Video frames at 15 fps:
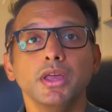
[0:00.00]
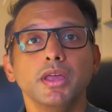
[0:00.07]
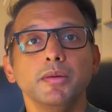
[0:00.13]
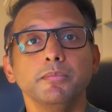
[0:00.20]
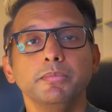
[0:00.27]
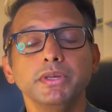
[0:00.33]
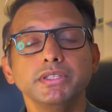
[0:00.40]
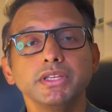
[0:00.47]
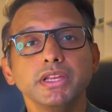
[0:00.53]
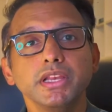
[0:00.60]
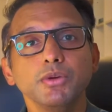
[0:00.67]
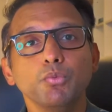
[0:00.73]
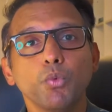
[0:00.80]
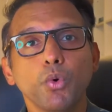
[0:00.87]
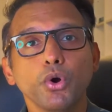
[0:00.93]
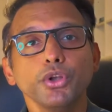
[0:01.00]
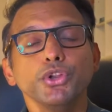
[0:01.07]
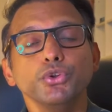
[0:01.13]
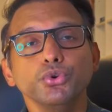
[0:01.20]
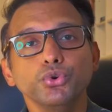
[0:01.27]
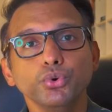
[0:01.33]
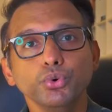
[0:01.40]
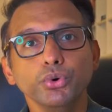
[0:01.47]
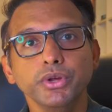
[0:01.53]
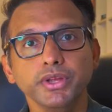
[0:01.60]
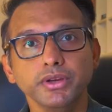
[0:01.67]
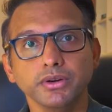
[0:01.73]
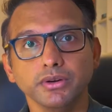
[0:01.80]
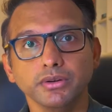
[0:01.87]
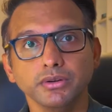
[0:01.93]
Basically, what you do
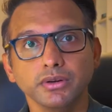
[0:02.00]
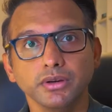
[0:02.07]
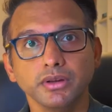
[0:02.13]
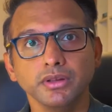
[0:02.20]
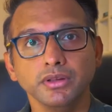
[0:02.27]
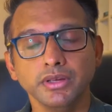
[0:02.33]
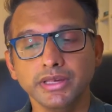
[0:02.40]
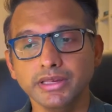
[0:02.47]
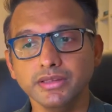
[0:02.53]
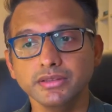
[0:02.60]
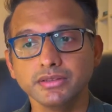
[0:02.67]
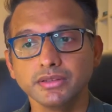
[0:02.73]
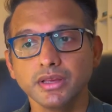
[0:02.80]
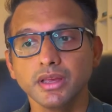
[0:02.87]
here is